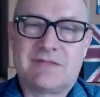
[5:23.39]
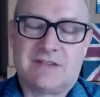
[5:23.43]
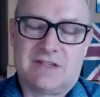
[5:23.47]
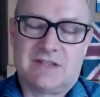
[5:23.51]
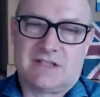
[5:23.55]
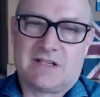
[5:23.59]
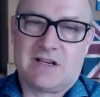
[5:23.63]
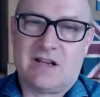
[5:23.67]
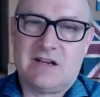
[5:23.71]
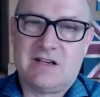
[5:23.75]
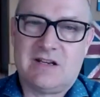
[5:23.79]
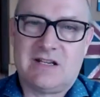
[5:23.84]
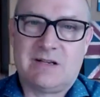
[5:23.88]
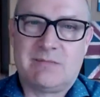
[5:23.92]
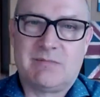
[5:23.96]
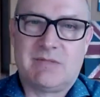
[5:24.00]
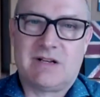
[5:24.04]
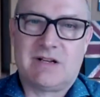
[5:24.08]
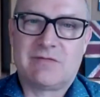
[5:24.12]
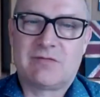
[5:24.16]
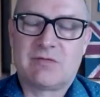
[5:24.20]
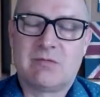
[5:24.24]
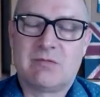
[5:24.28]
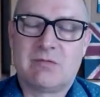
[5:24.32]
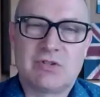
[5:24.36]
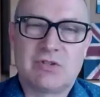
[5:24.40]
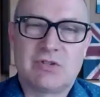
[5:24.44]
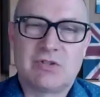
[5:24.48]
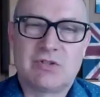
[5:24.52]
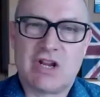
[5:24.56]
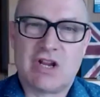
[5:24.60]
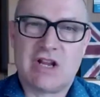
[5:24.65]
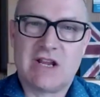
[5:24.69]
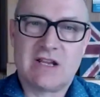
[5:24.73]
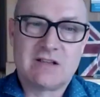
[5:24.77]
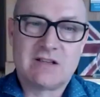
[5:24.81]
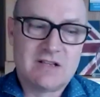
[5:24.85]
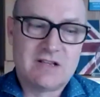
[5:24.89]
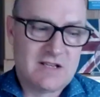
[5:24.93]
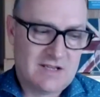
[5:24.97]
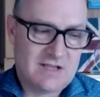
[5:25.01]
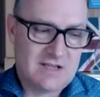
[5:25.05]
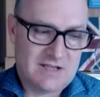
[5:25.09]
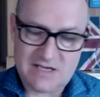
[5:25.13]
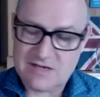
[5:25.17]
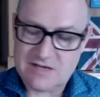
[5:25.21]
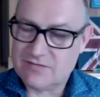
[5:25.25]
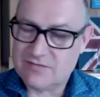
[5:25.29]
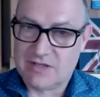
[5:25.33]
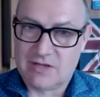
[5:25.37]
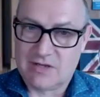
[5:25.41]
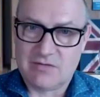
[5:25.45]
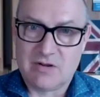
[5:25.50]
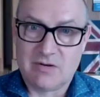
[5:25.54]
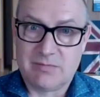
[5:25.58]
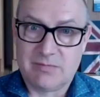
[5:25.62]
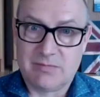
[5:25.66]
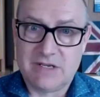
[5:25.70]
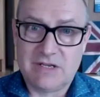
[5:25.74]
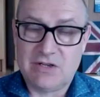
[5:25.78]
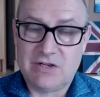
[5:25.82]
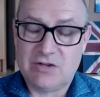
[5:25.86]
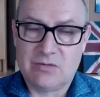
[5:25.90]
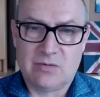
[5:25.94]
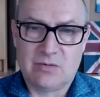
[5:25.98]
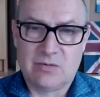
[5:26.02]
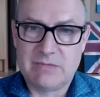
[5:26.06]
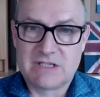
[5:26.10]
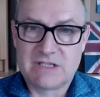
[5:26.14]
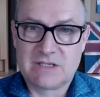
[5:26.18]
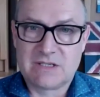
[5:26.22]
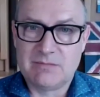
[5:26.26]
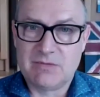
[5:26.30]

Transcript: the stadium and everyone would cheer, even though nobody knew who Mr.